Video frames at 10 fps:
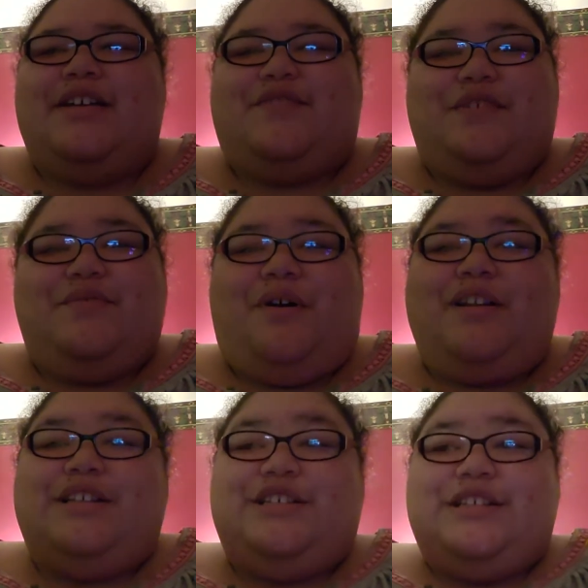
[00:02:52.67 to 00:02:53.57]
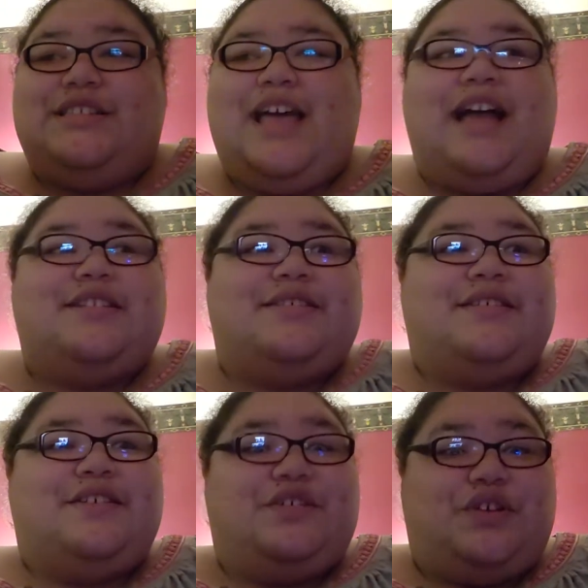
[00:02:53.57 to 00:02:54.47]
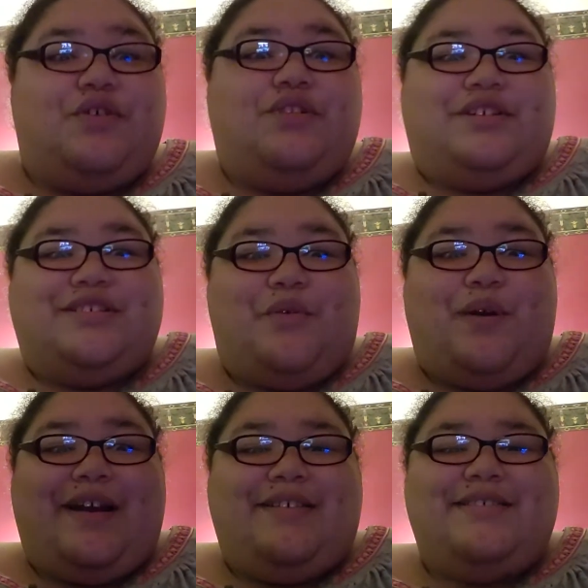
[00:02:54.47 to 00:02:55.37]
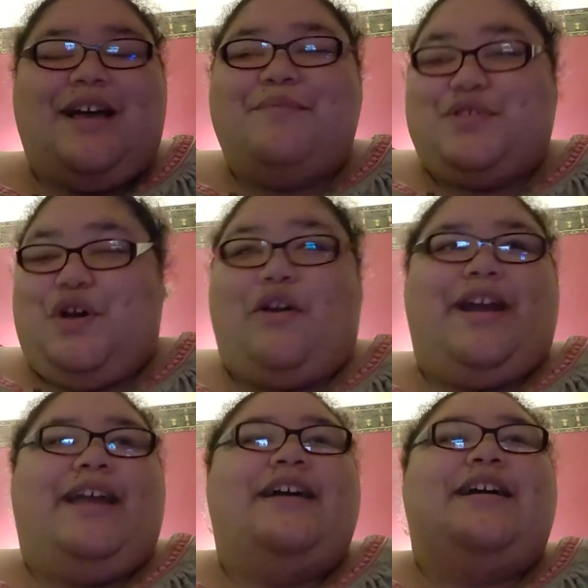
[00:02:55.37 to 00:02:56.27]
If you wanted just that, go look somewhere else. I'm sorry.